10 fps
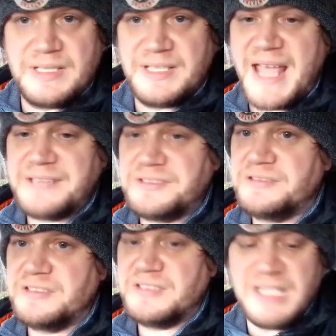The
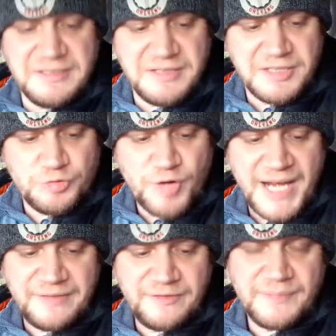Cactus is easy to
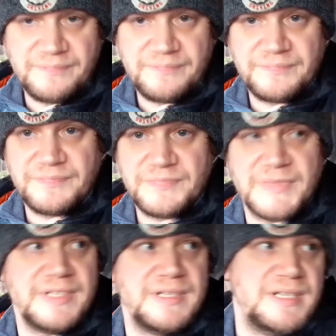drive.
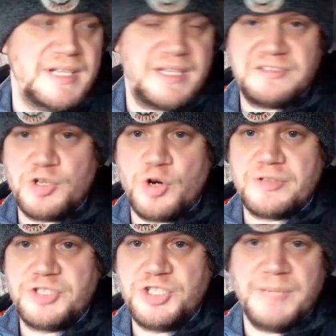It's
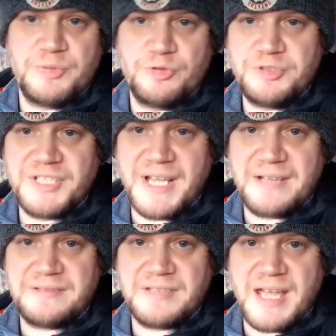got cheap road
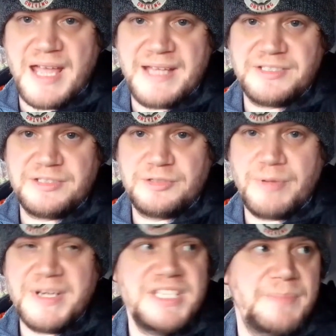tax at
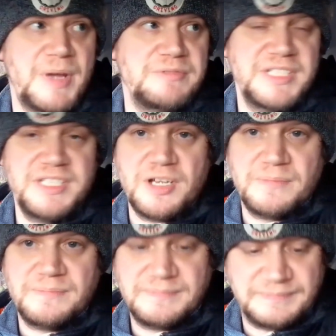£20 a year.